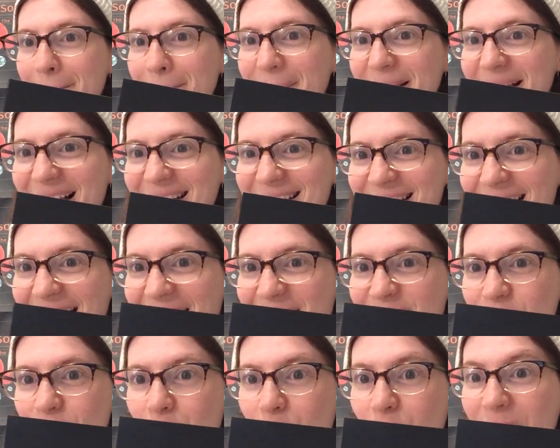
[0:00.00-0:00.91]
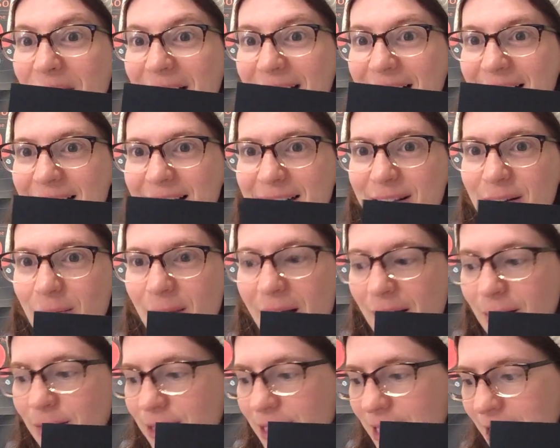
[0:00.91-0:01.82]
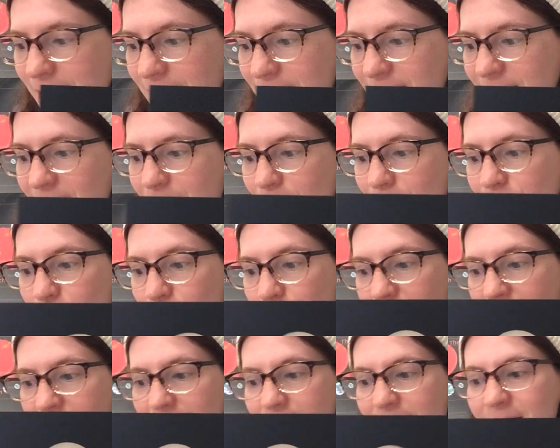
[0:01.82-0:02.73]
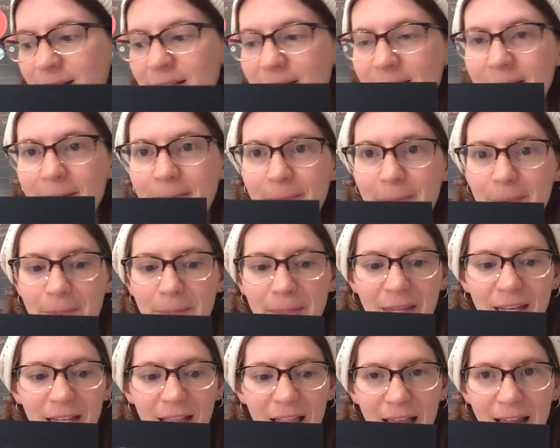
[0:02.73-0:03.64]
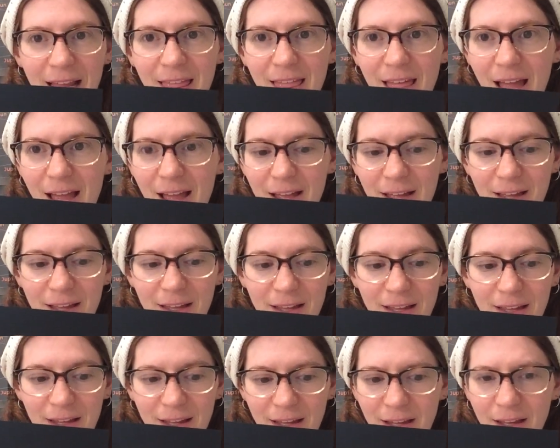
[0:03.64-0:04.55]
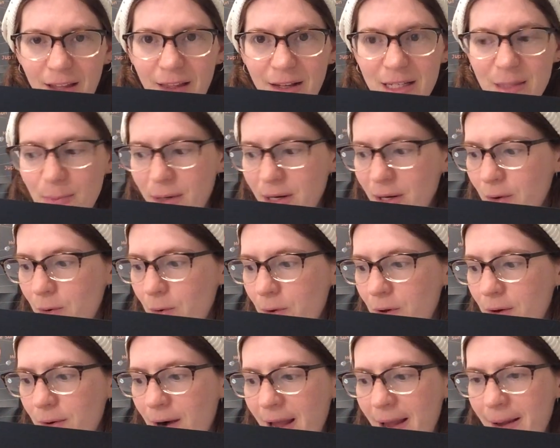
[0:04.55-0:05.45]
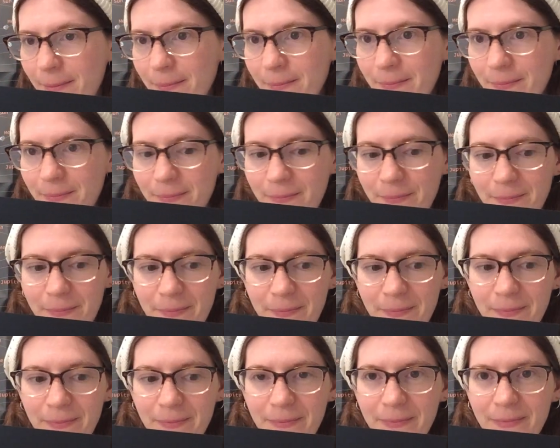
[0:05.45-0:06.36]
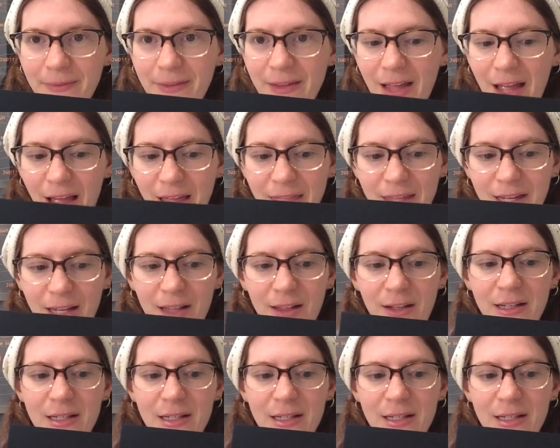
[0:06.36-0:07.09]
because it has rings around it. You see those rings? You like that? It looks pretty cool, right? I think it